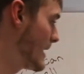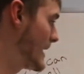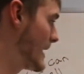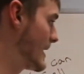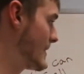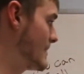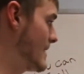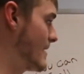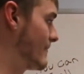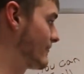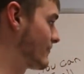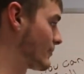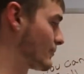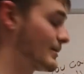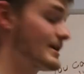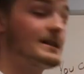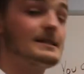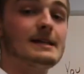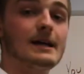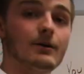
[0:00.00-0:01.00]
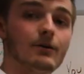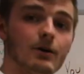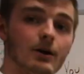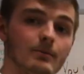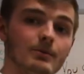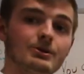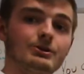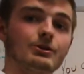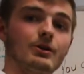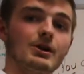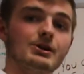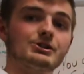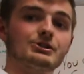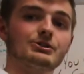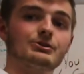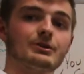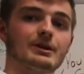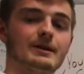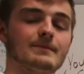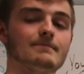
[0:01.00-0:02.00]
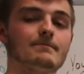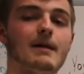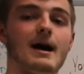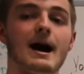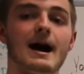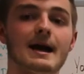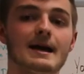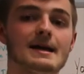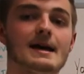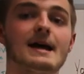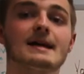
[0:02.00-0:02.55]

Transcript: And then for retail arbitrage, you can buy